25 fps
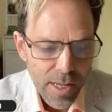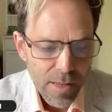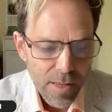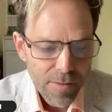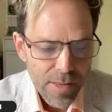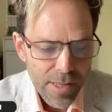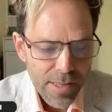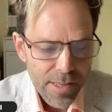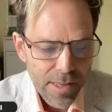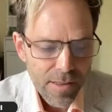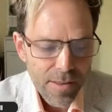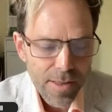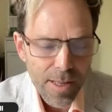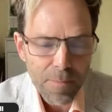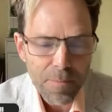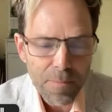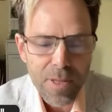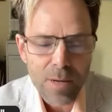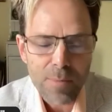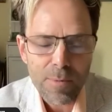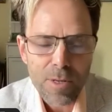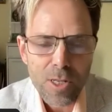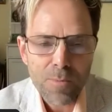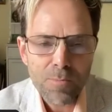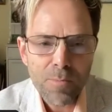This is
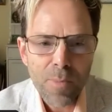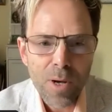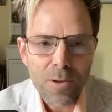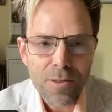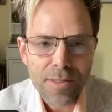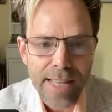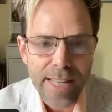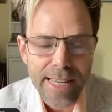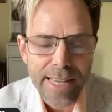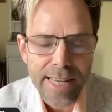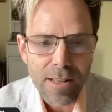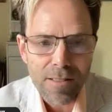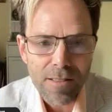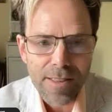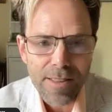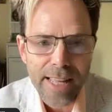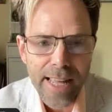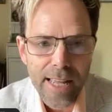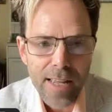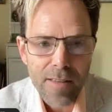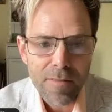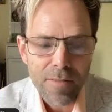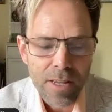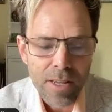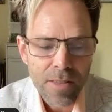something which most adults
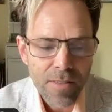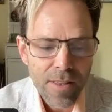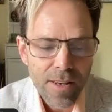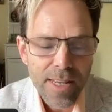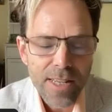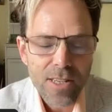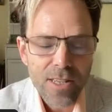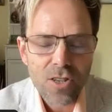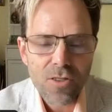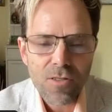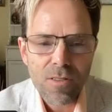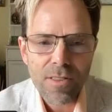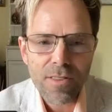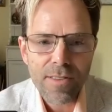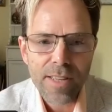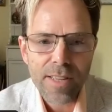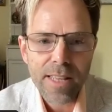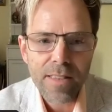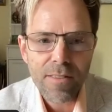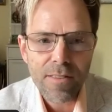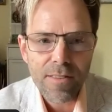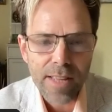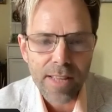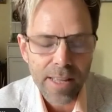have in the literal sense,